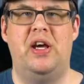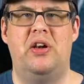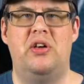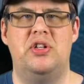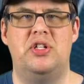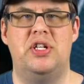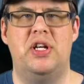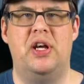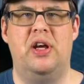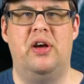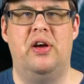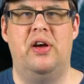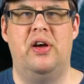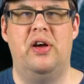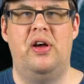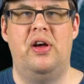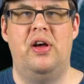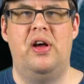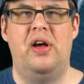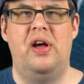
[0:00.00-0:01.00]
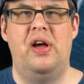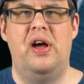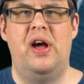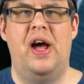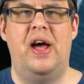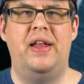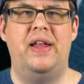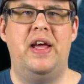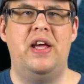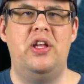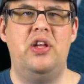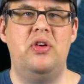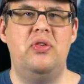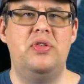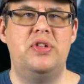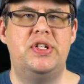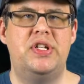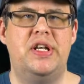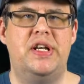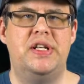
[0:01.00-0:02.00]
energy. And they
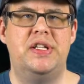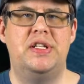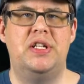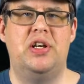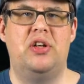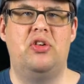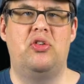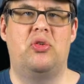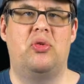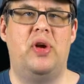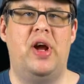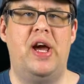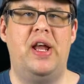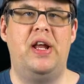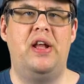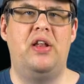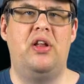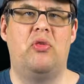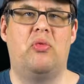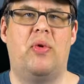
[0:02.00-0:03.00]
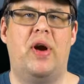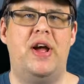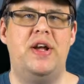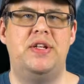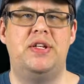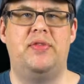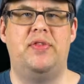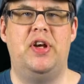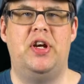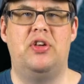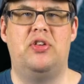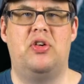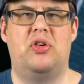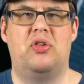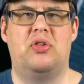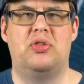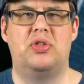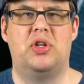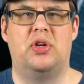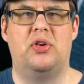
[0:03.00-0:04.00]
use this in creating the race of the
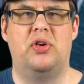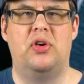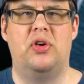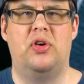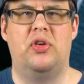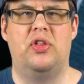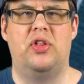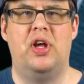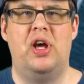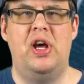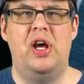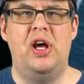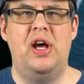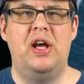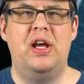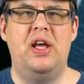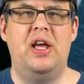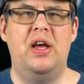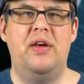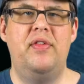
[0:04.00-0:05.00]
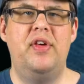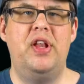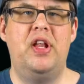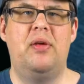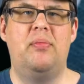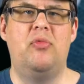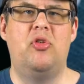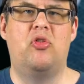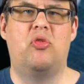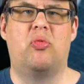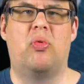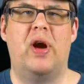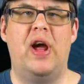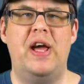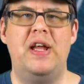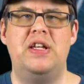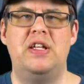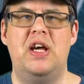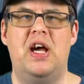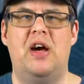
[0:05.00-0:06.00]
Eternals on Earth, giving them
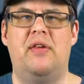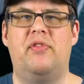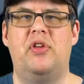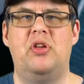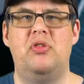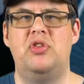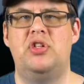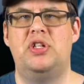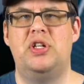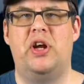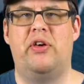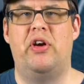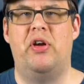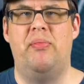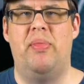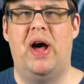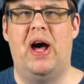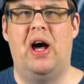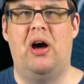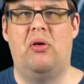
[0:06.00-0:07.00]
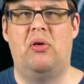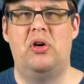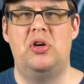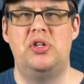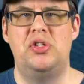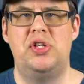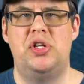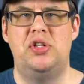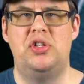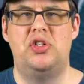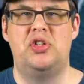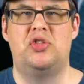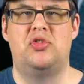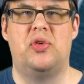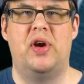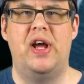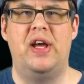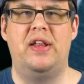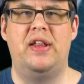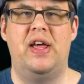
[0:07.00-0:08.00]
great evolutionary powers,
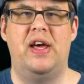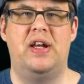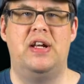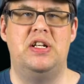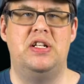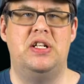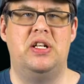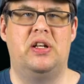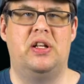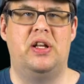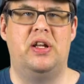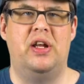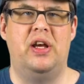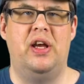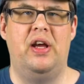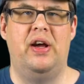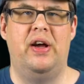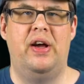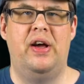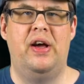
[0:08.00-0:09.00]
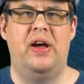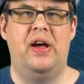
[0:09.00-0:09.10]
strength, and agility.